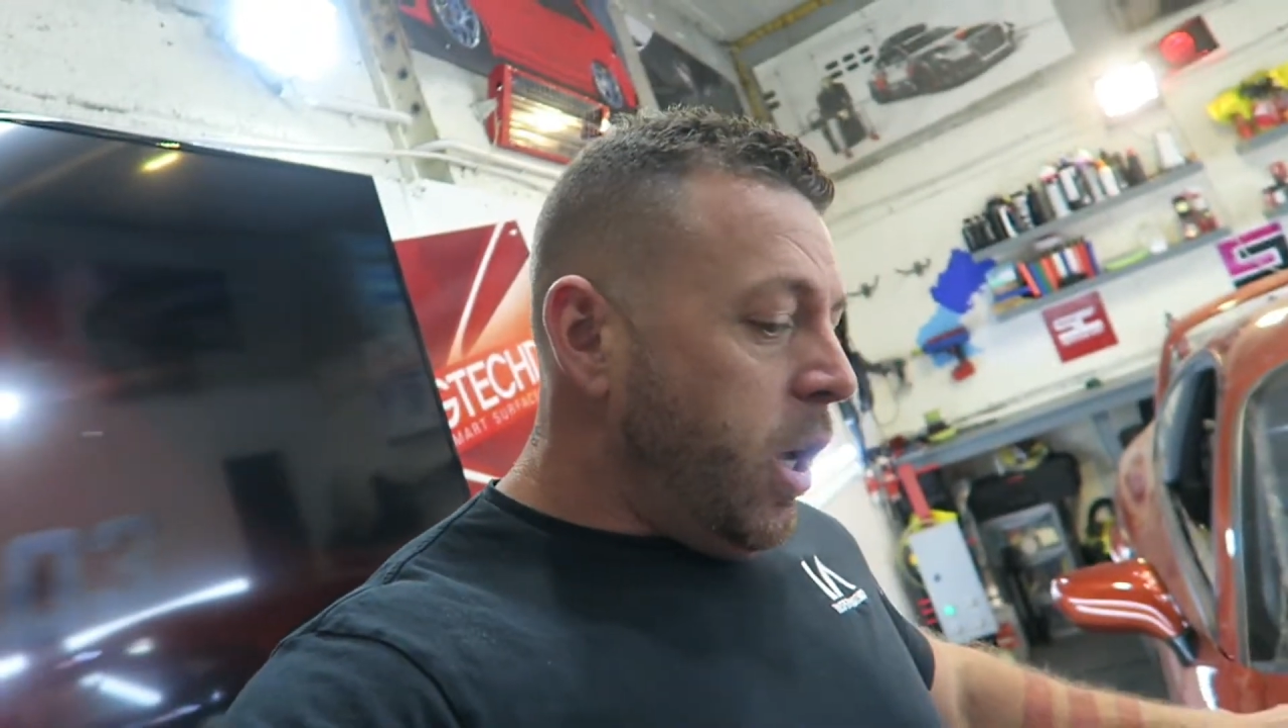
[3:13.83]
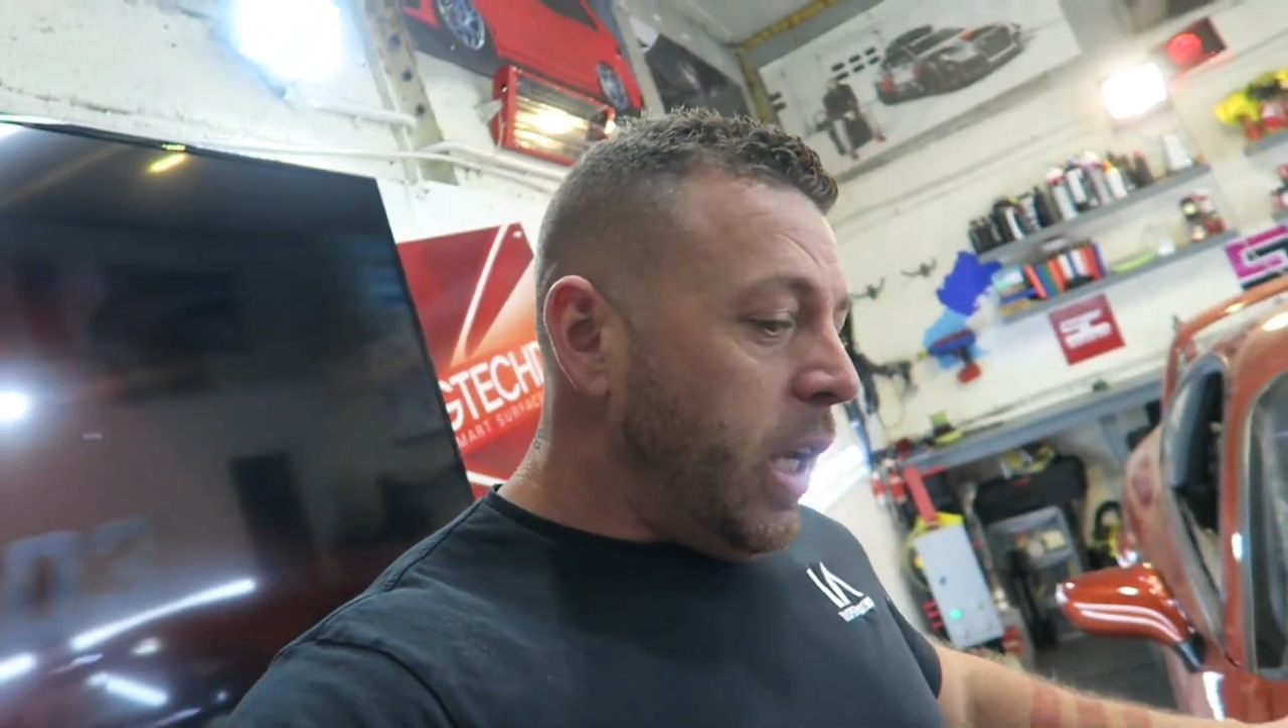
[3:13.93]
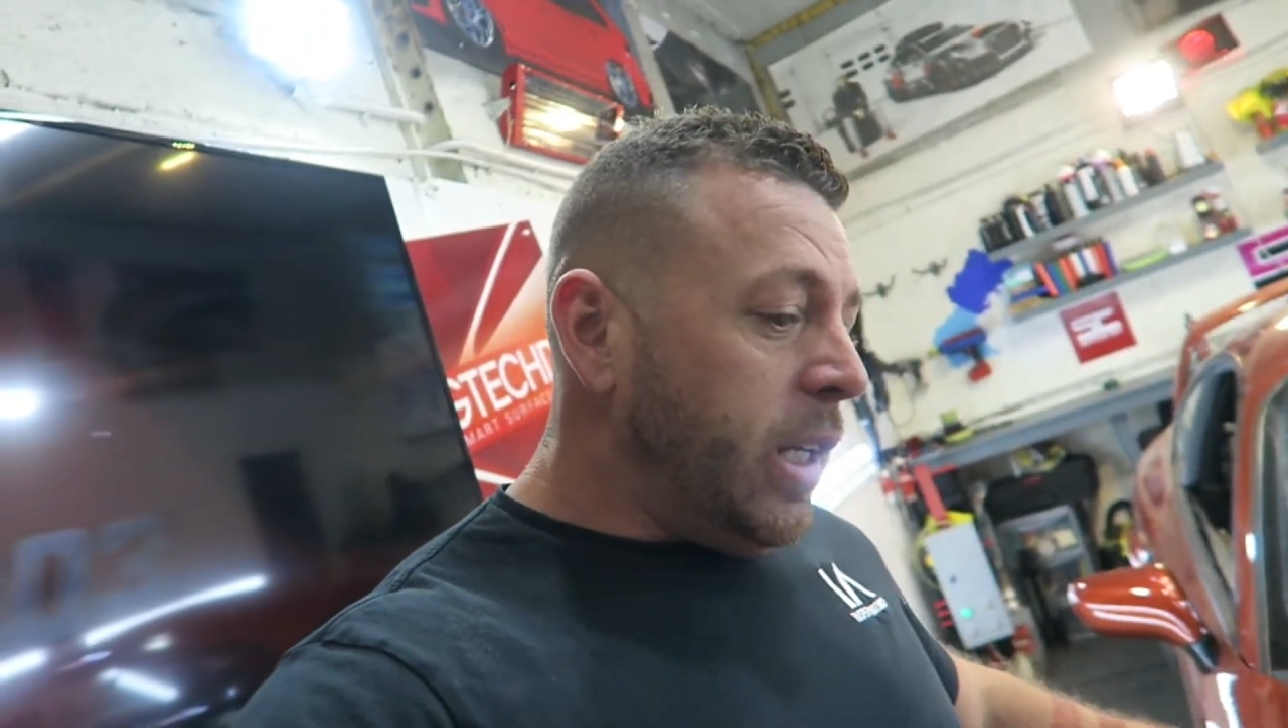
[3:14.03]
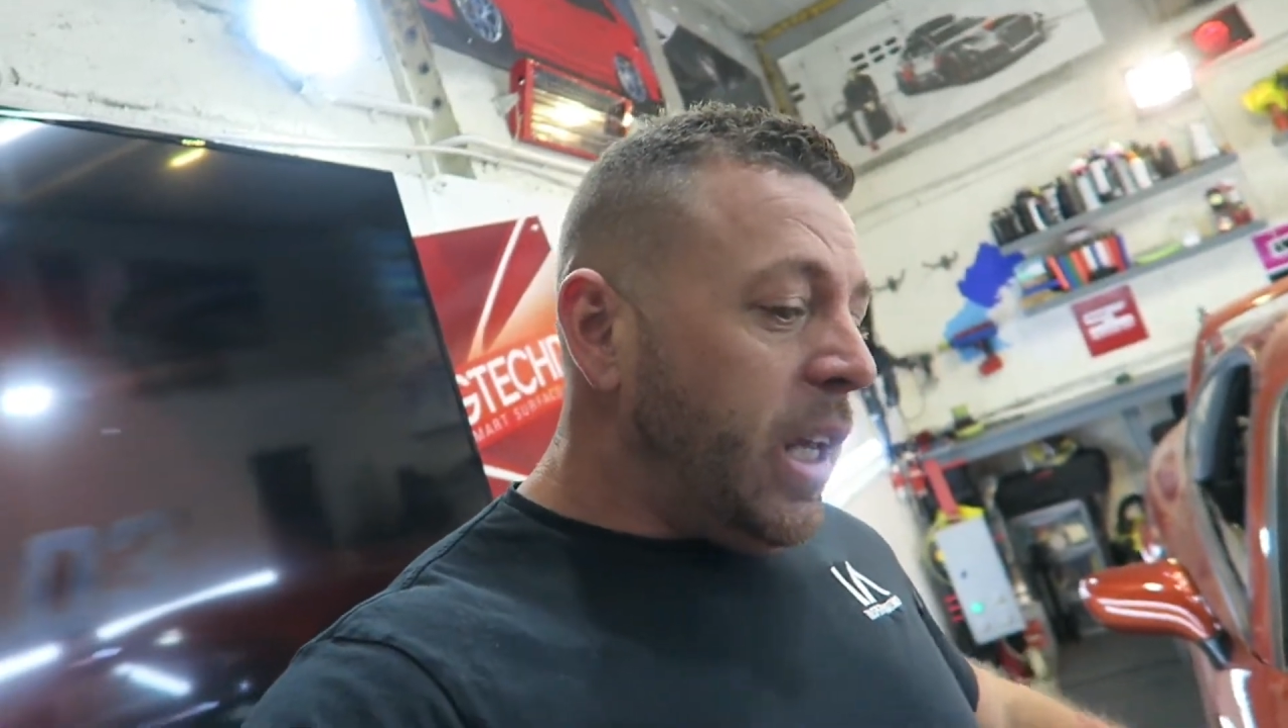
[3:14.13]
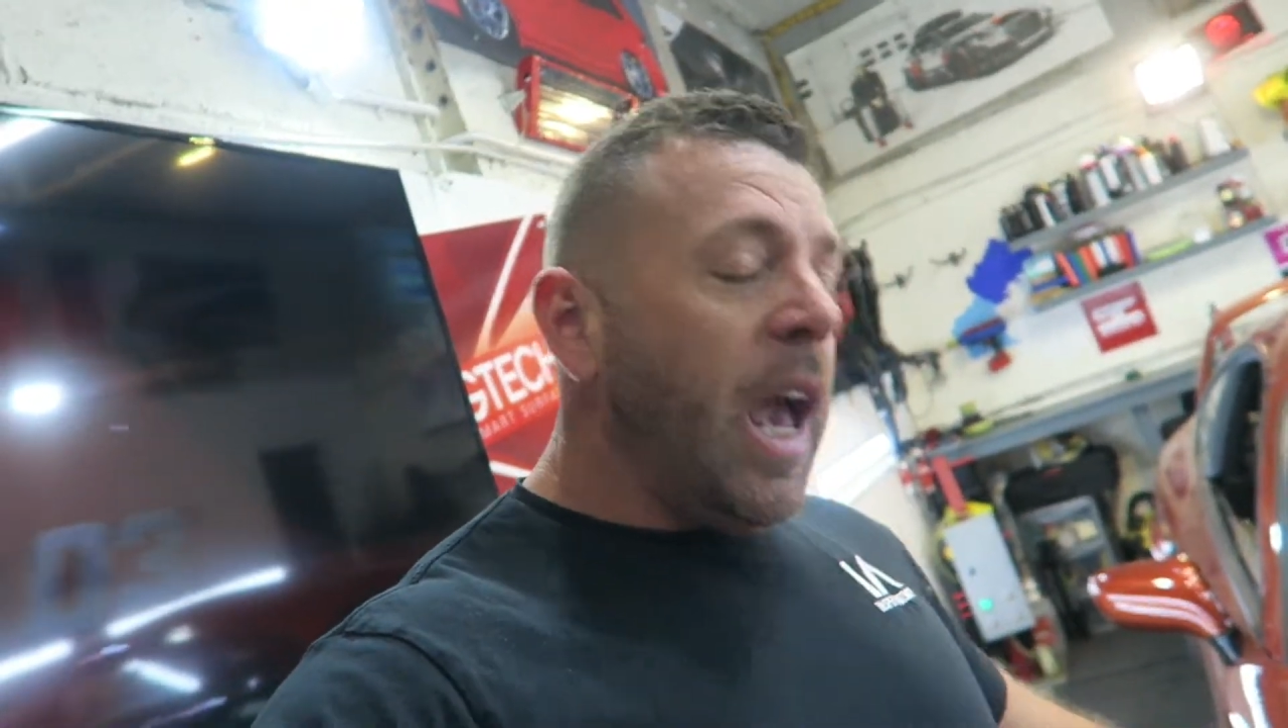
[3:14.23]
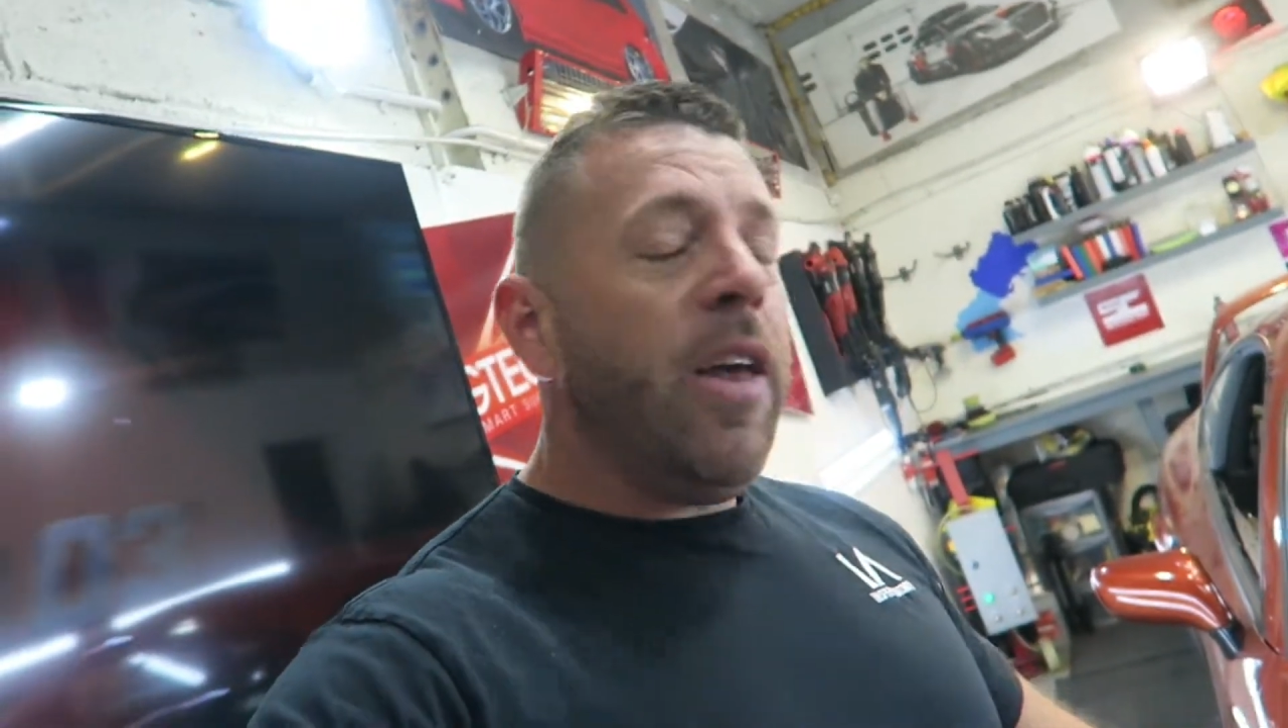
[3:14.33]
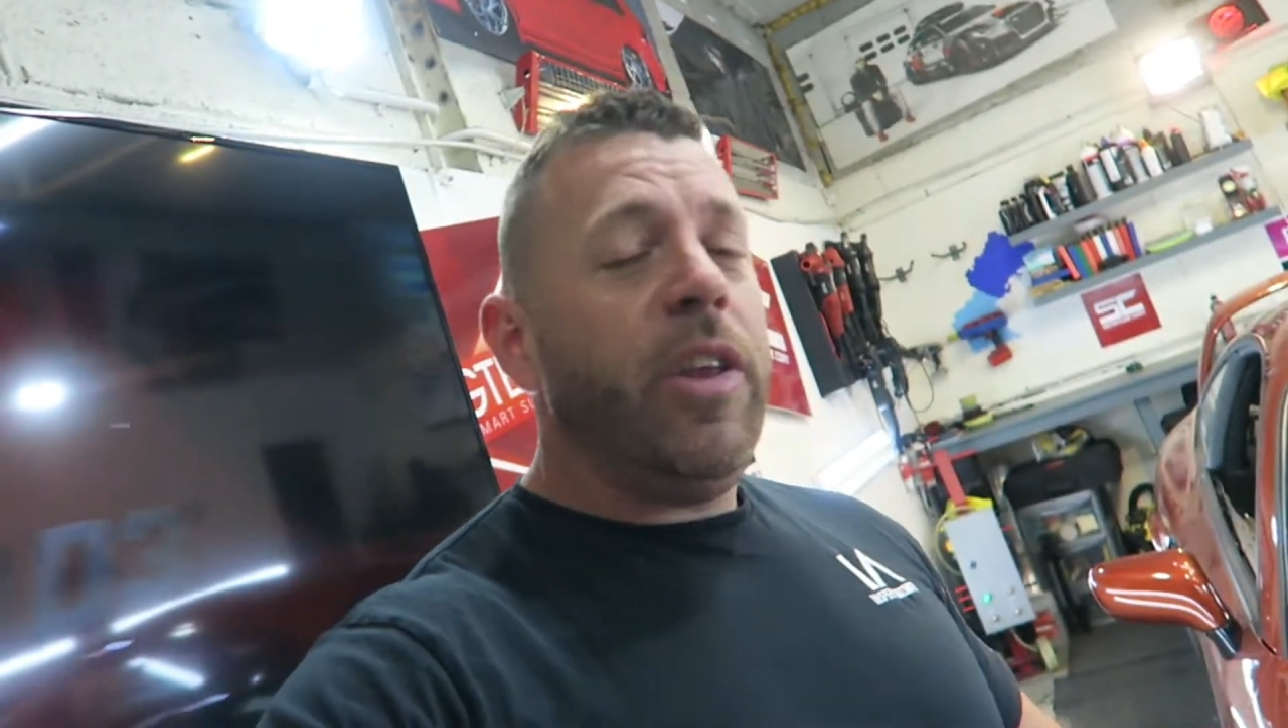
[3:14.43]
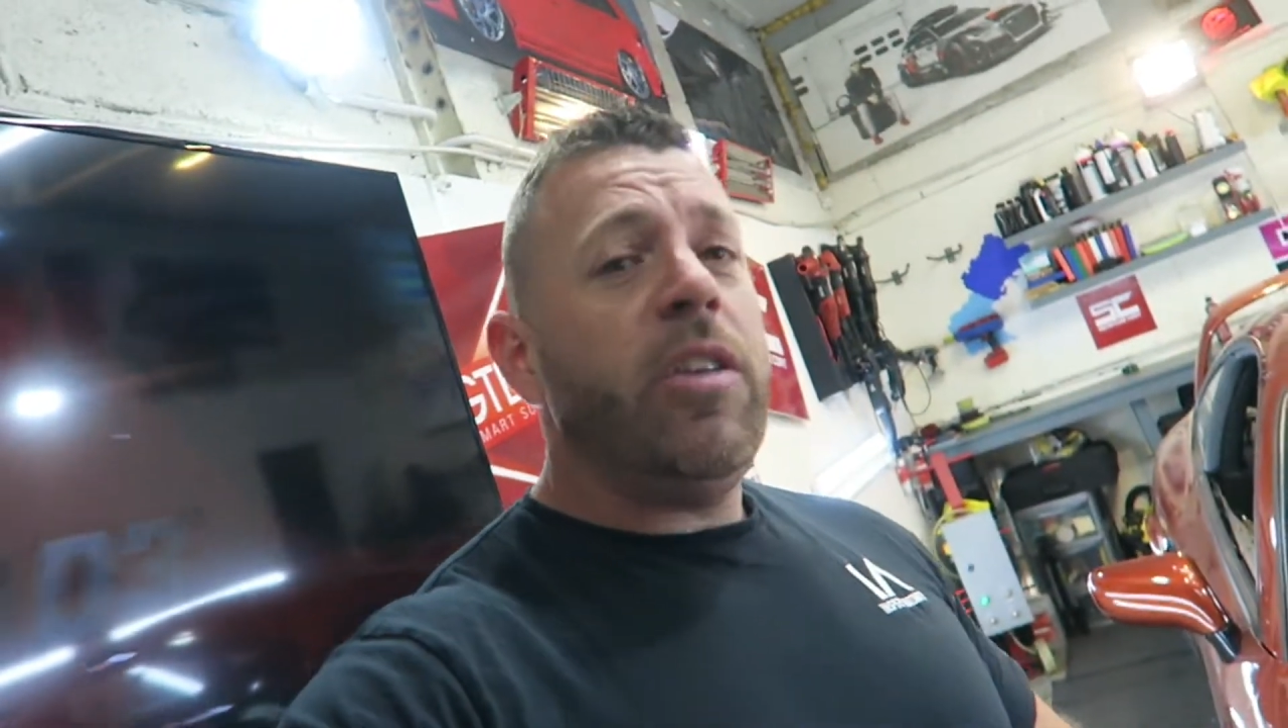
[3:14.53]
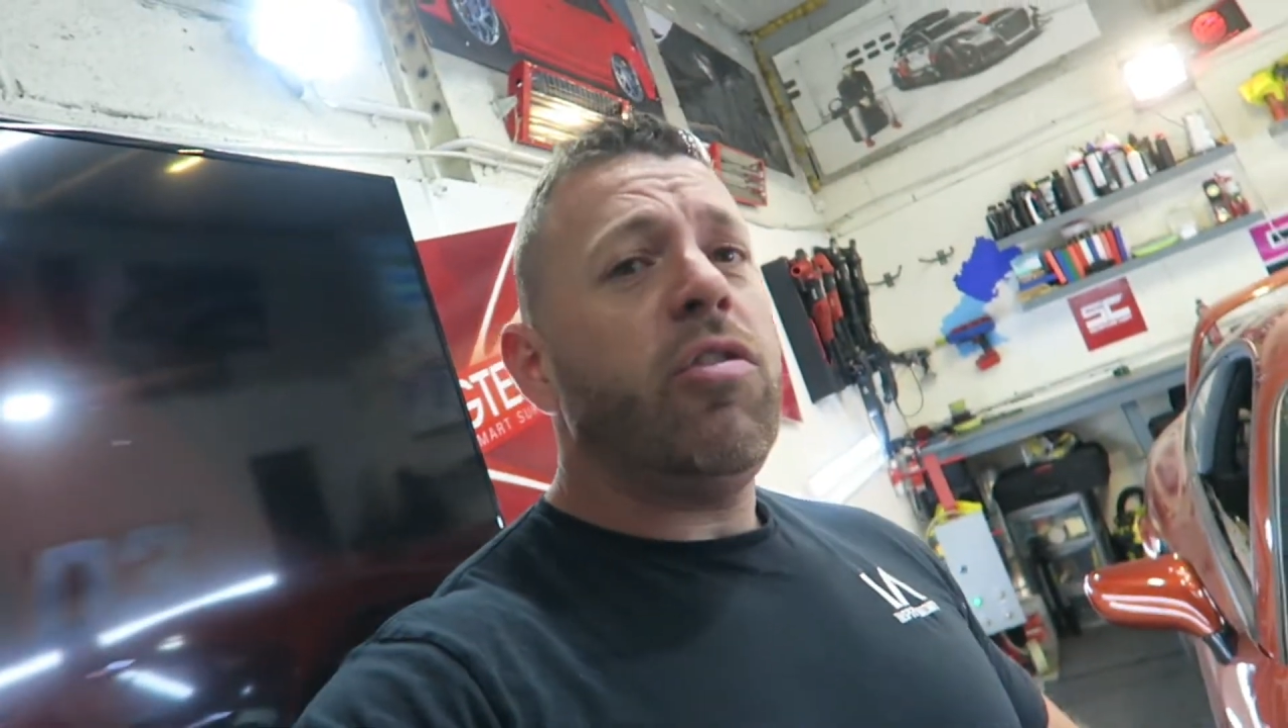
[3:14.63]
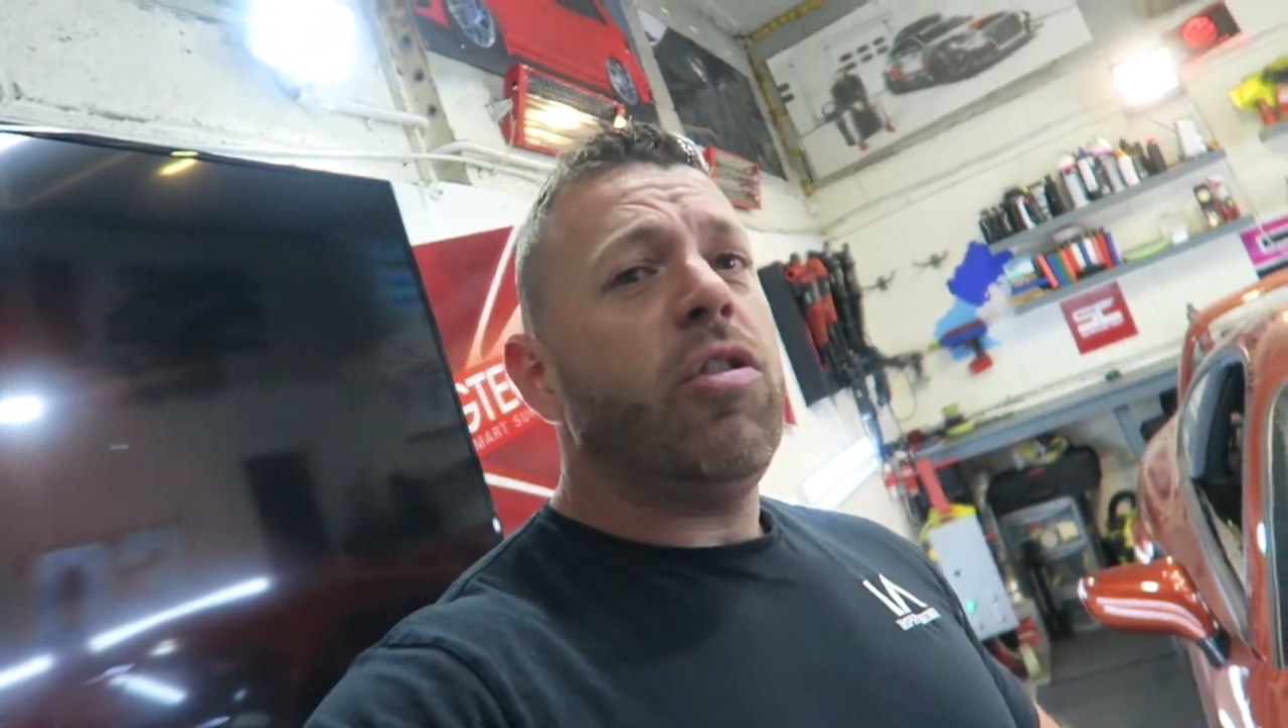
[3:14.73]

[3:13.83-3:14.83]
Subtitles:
and get this